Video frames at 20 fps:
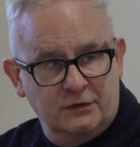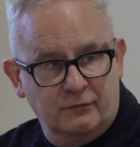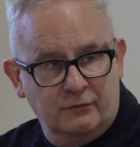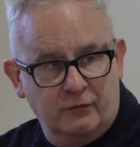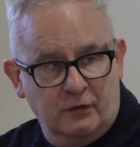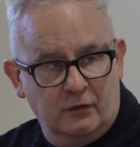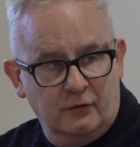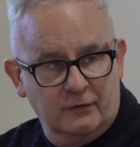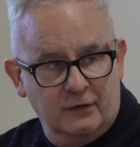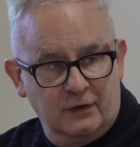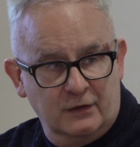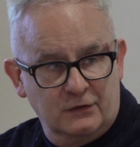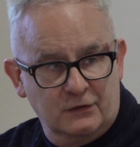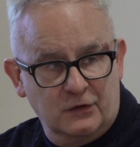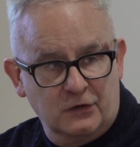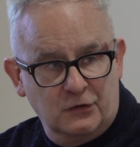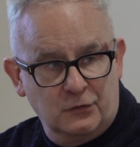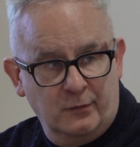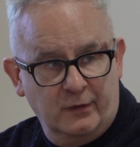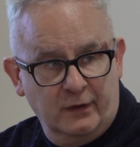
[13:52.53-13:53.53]
involve the
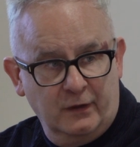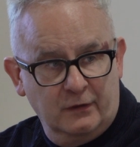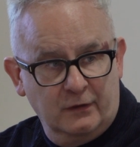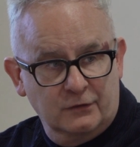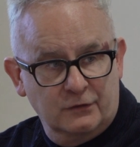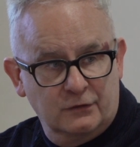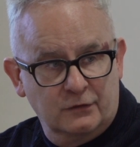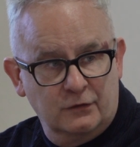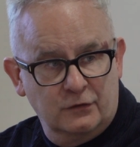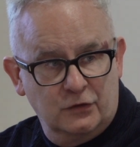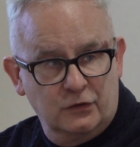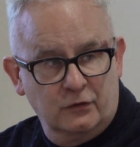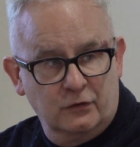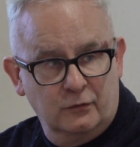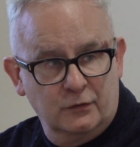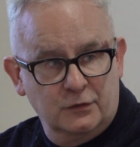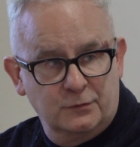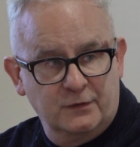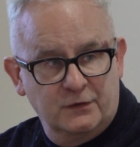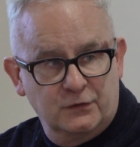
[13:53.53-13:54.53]
decision makers. You should
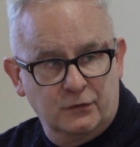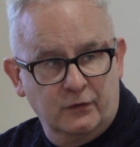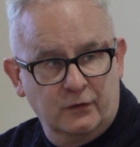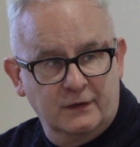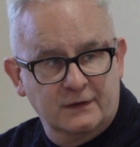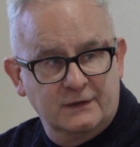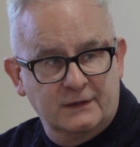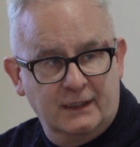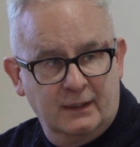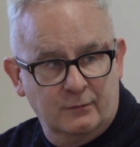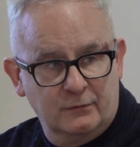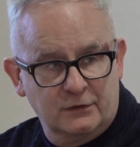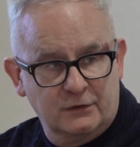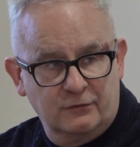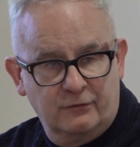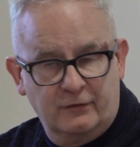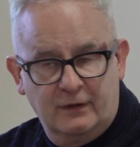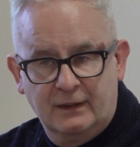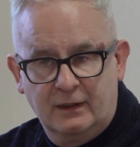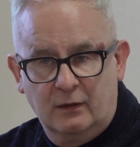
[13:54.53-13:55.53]
always be talking to them to
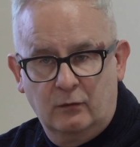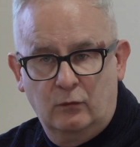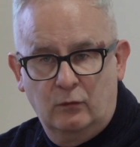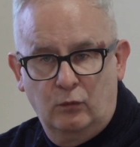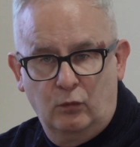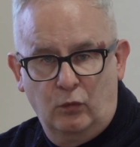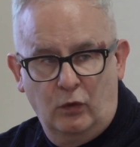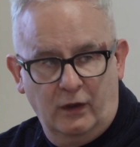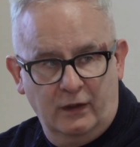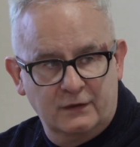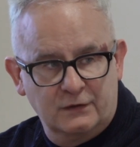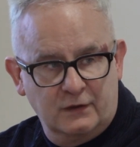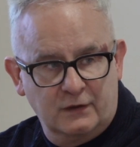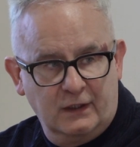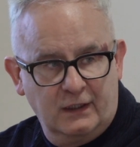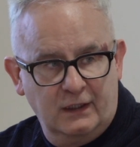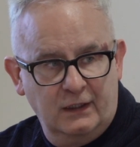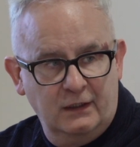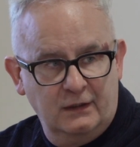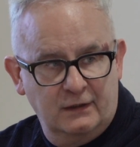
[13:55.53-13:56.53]
find out what is the
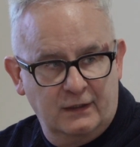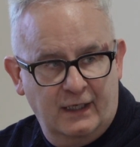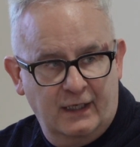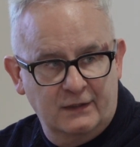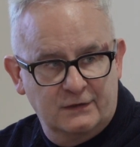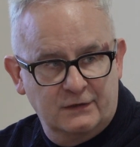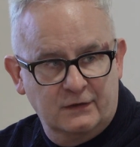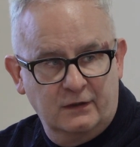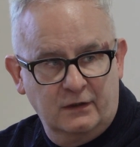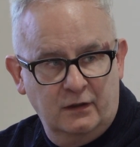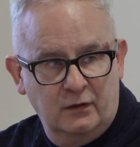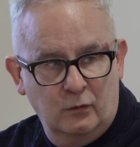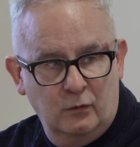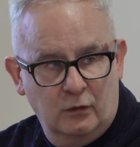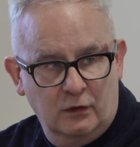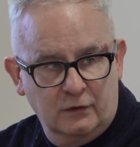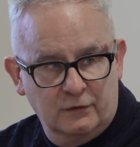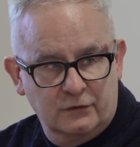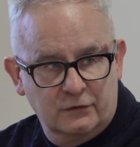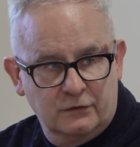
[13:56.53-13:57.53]
key data that you
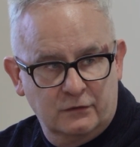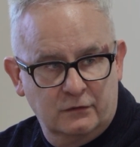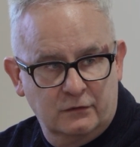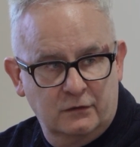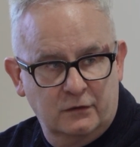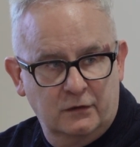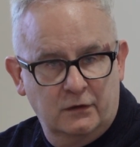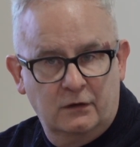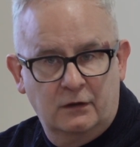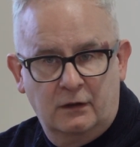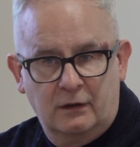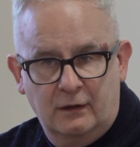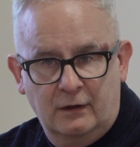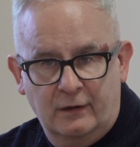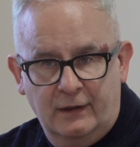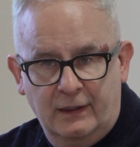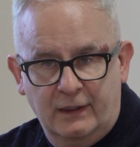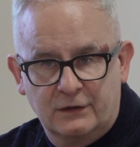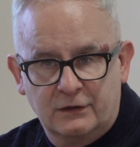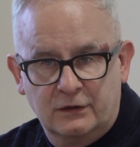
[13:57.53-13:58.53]
want
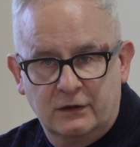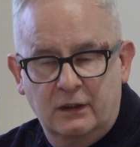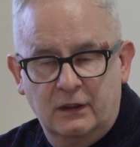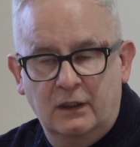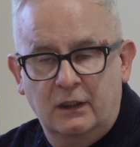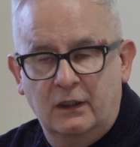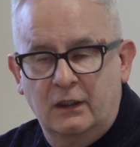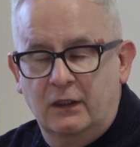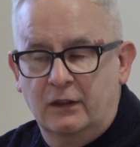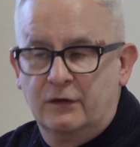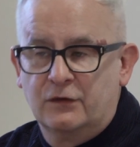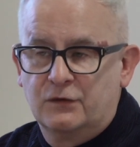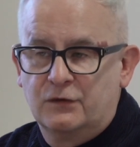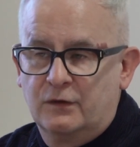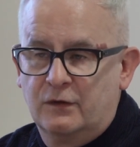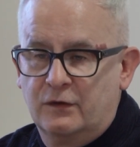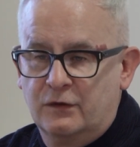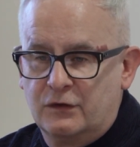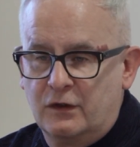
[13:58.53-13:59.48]
around this. There's